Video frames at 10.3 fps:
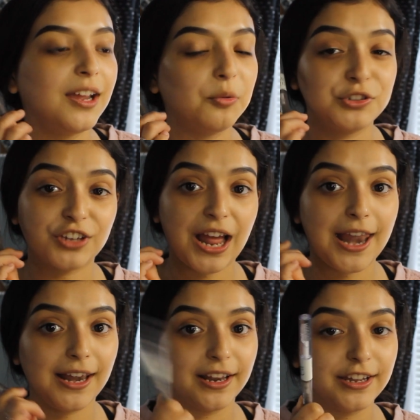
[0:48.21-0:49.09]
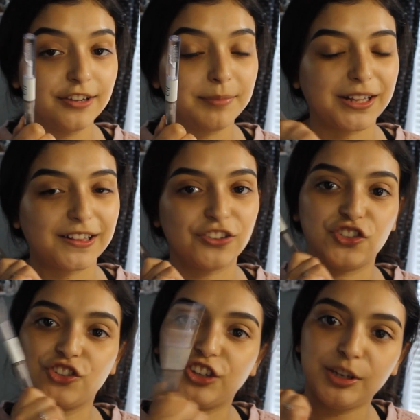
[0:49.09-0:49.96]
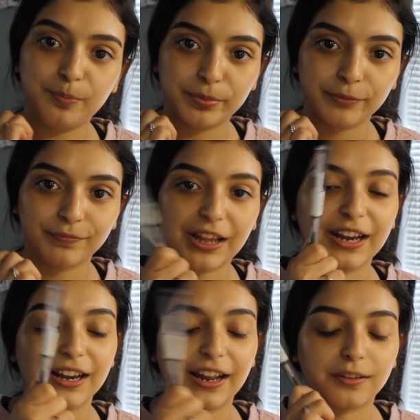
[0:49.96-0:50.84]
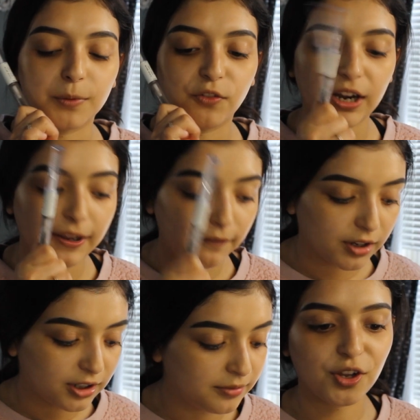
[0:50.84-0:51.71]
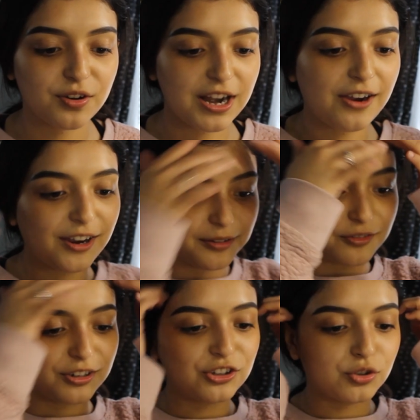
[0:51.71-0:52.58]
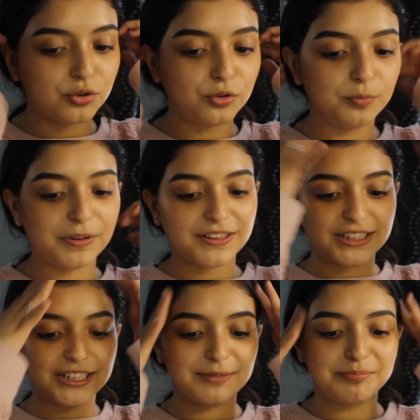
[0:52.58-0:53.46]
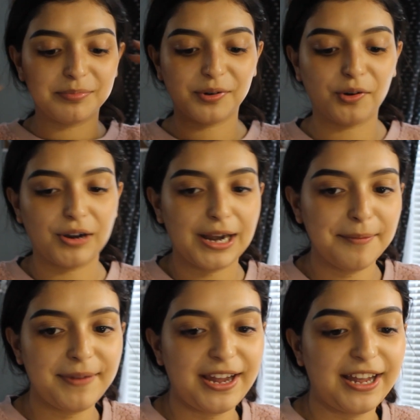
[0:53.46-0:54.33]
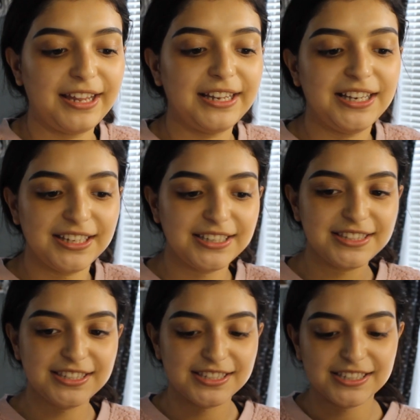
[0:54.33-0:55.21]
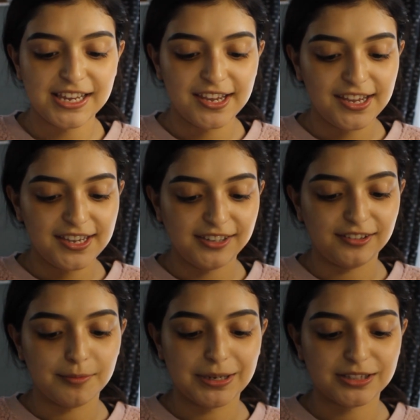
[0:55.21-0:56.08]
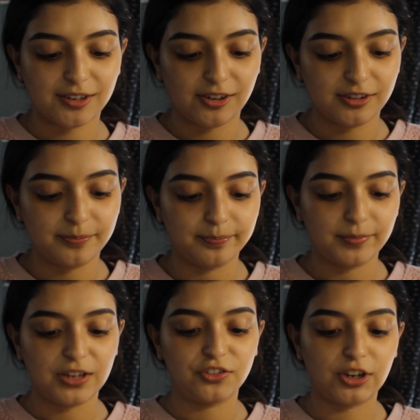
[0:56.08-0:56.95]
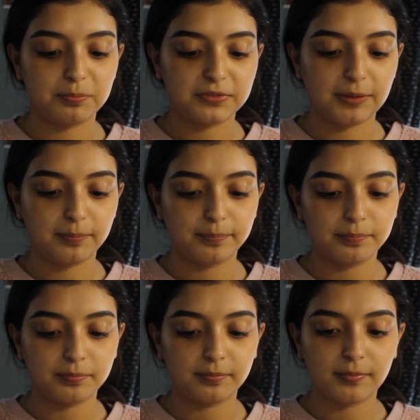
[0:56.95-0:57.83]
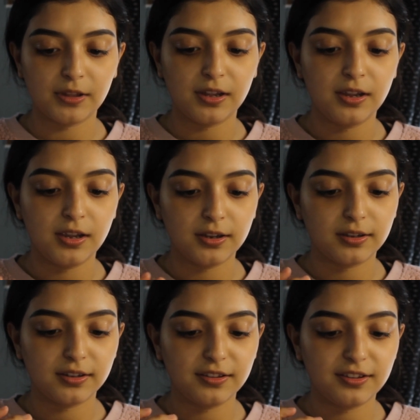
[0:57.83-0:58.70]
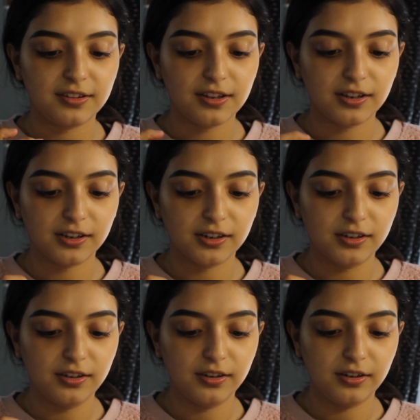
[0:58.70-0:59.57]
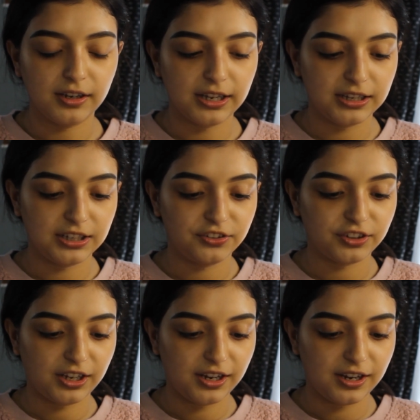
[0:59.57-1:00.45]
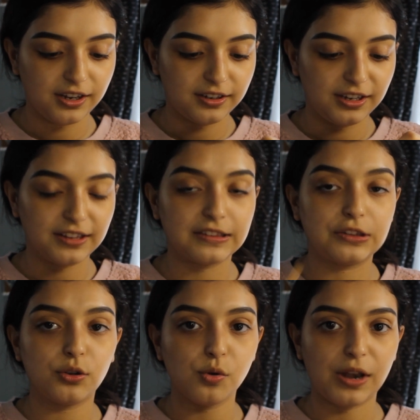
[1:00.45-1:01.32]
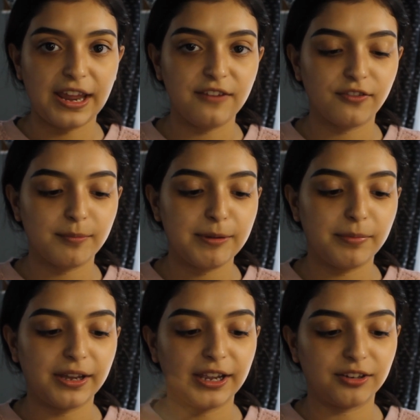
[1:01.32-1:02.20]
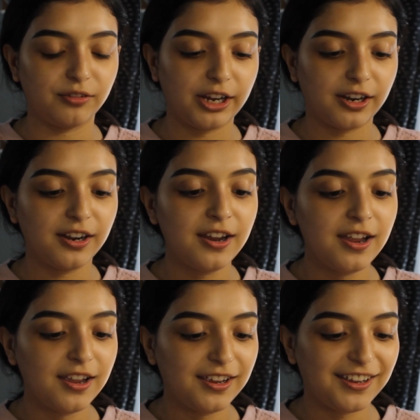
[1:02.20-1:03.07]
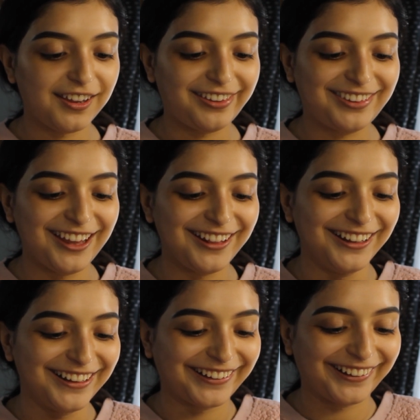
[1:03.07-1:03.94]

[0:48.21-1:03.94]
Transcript: which I love because it's cheap and it lasts me forever. So now I'm going to basically prime my eyelids using my Tarte Shape Tape concealer in the shade. It's too light for me, but I don't care. It's the